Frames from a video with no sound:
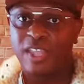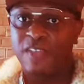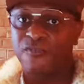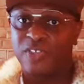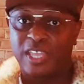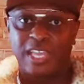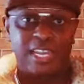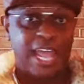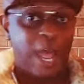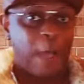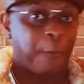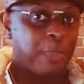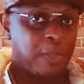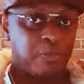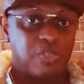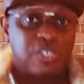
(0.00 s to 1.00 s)
Forget how
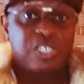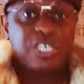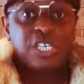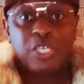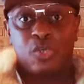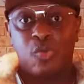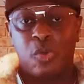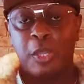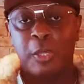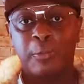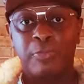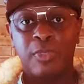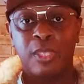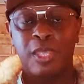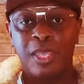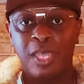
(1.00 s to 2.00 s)
people see you.
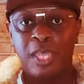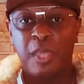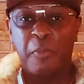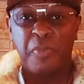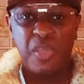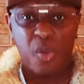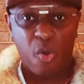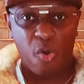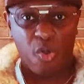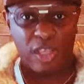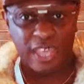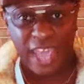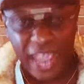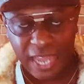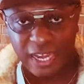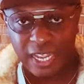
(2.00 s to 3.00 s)
Be
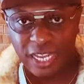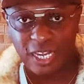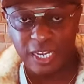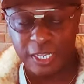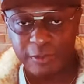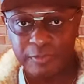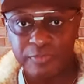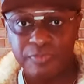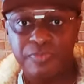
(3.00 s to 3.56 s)
organically,